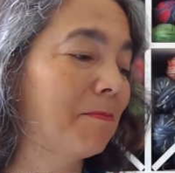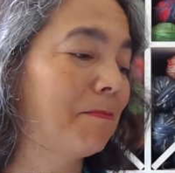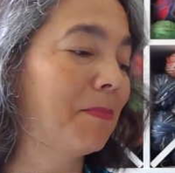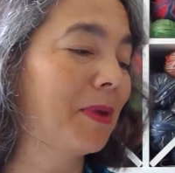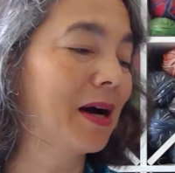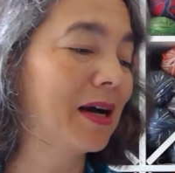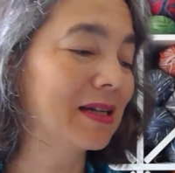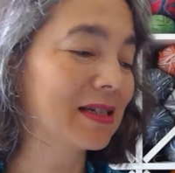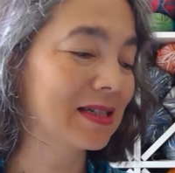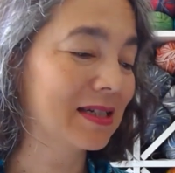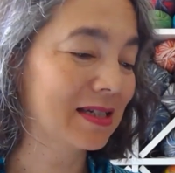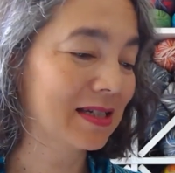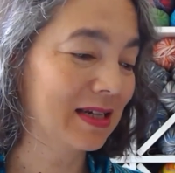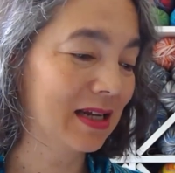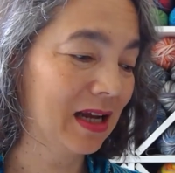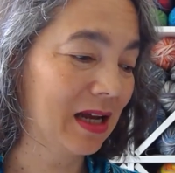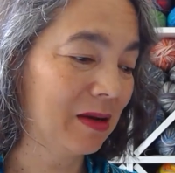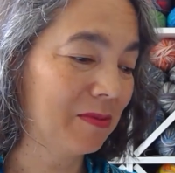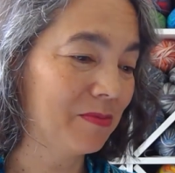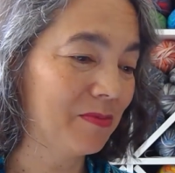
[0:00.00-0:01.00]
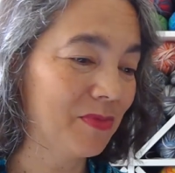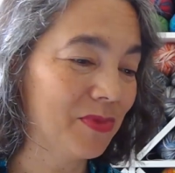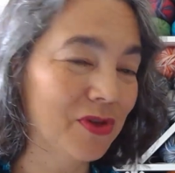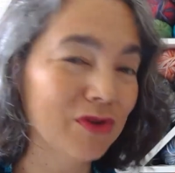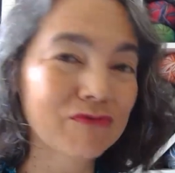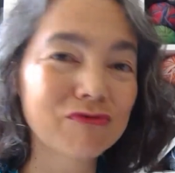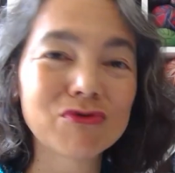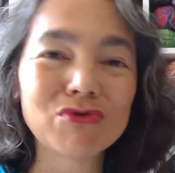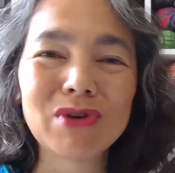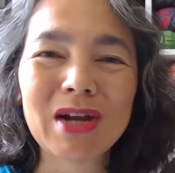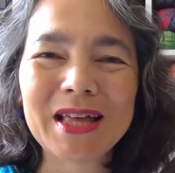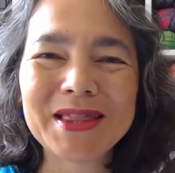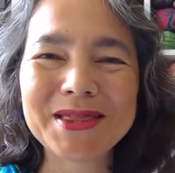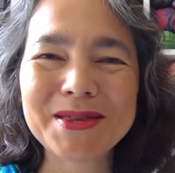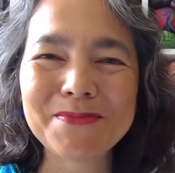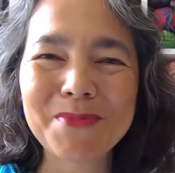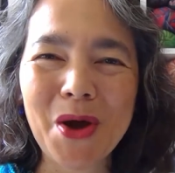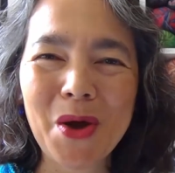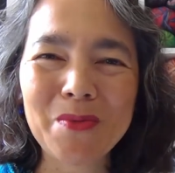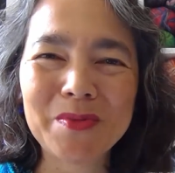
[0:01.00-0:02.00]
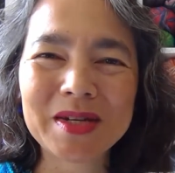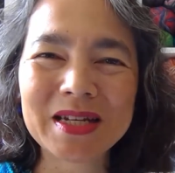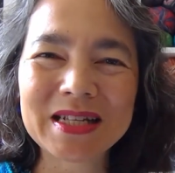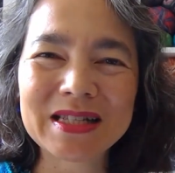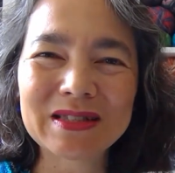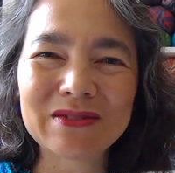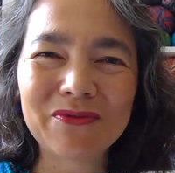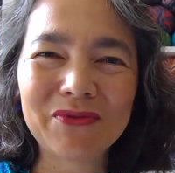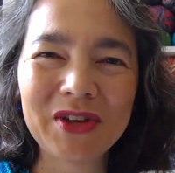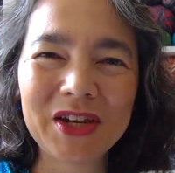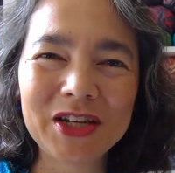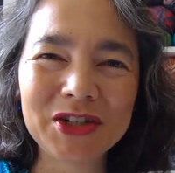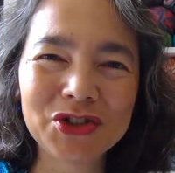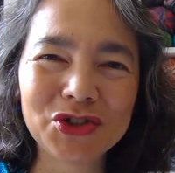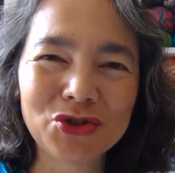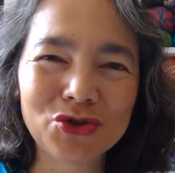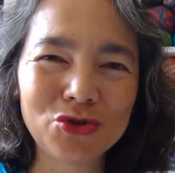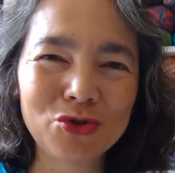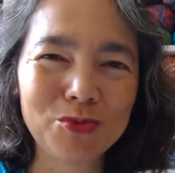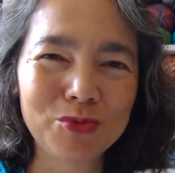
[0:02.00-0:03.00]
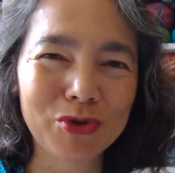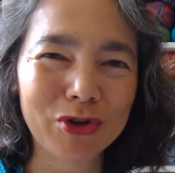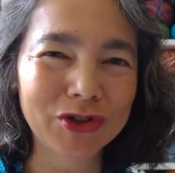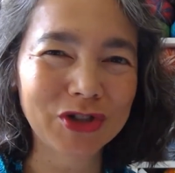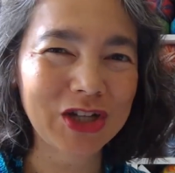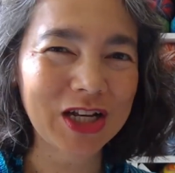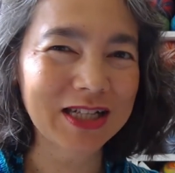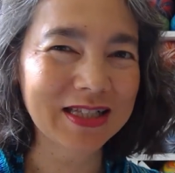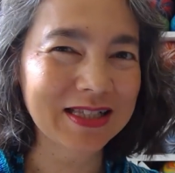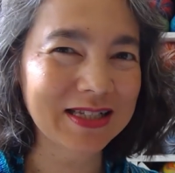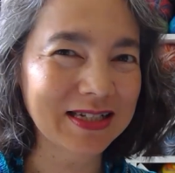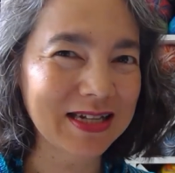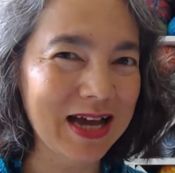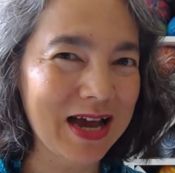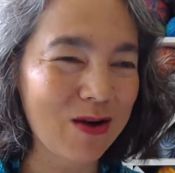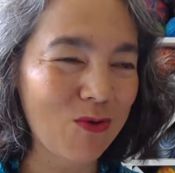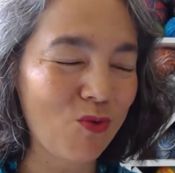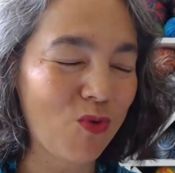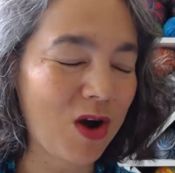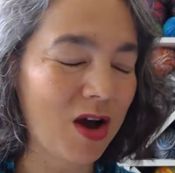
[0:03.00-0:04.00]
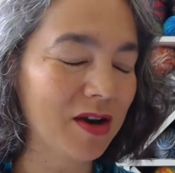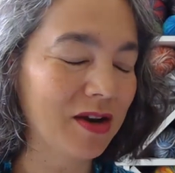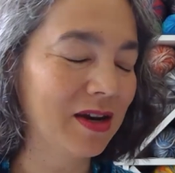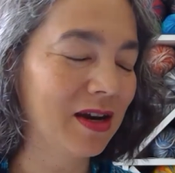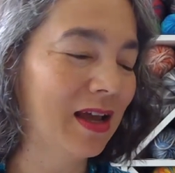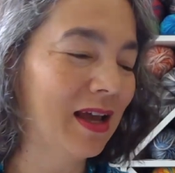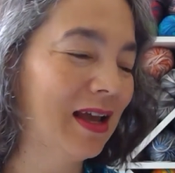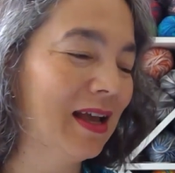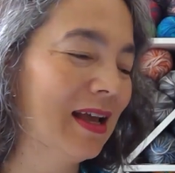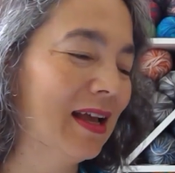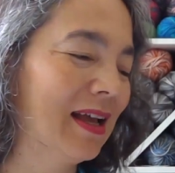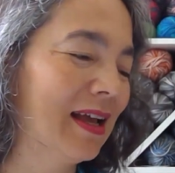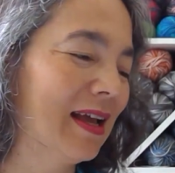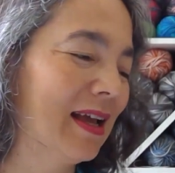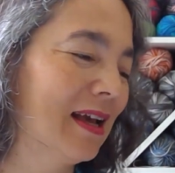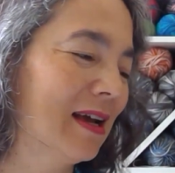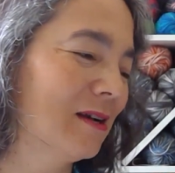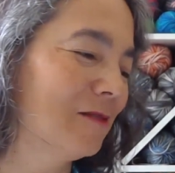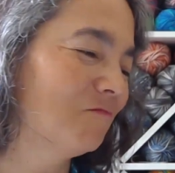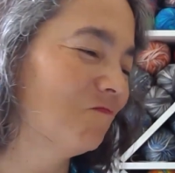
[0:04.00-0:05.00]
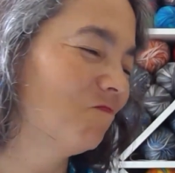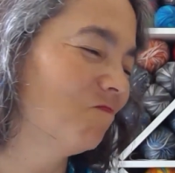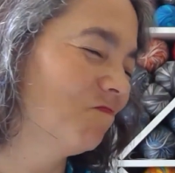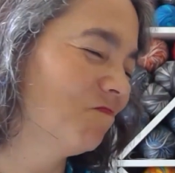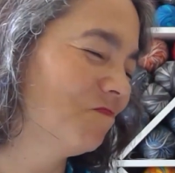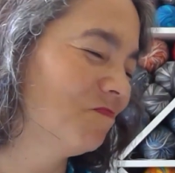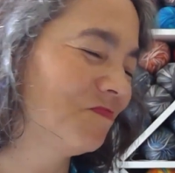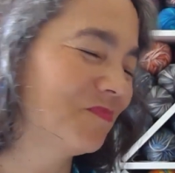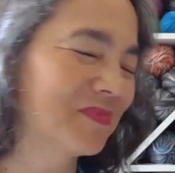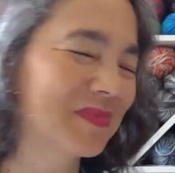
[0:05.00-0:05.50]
but the rule at the moment is finish 2 projects, start 1.